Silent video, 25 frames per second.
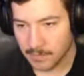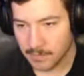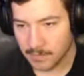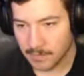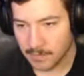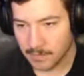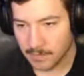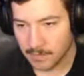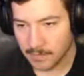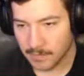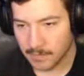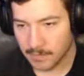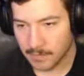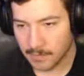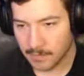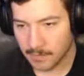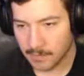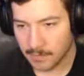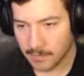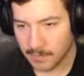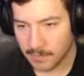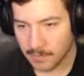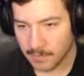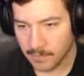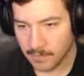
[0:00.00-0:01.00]

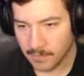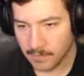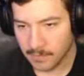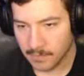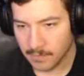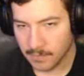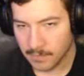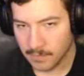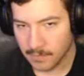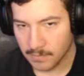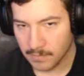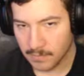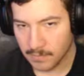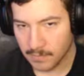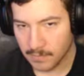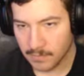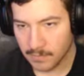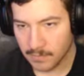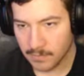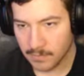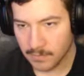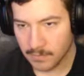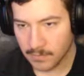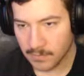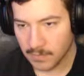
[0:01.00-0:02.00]

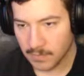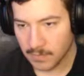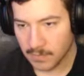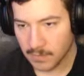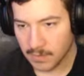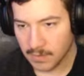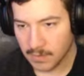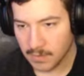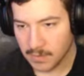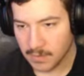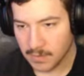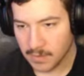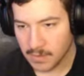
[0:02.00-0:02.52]
[no speech]